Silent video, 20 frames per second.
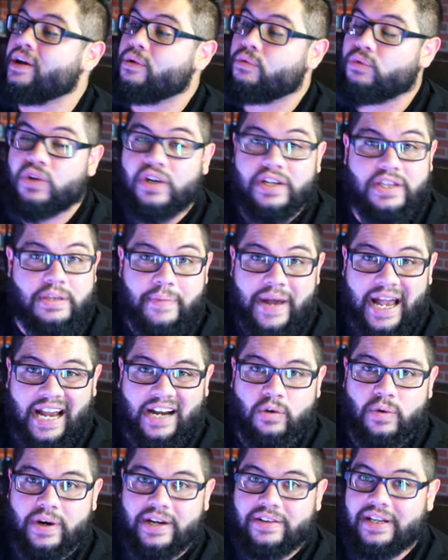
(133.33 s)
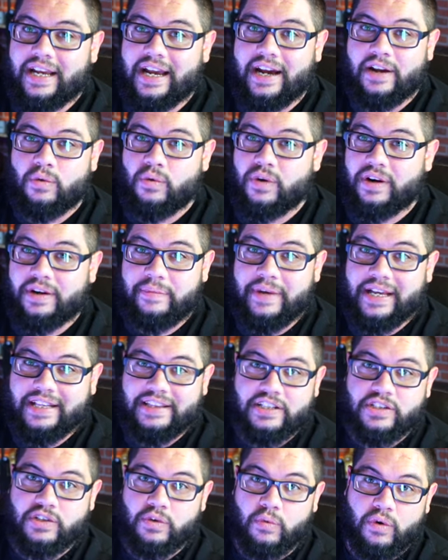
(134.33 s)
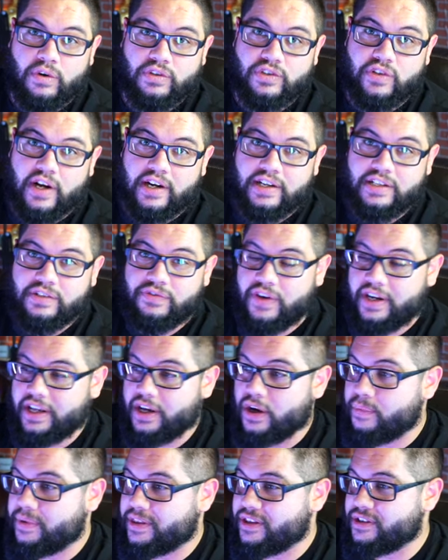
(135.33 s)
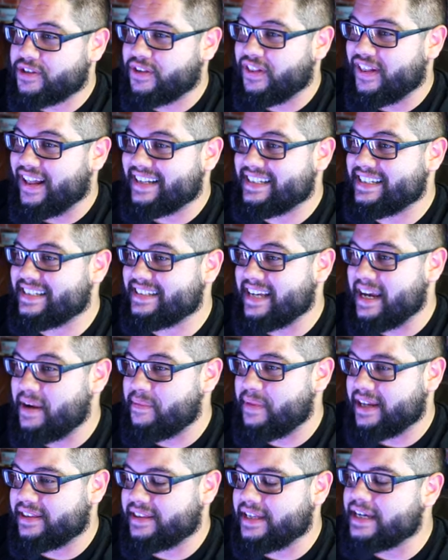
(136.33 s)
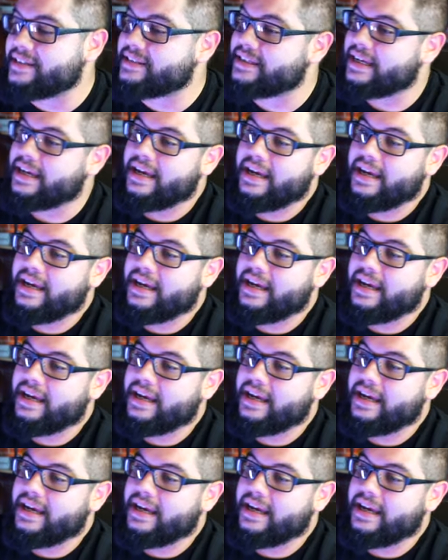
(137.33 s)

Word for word: We'll look at the back quickly. I don't want to make this the world's longest video, but there's lots to say about this.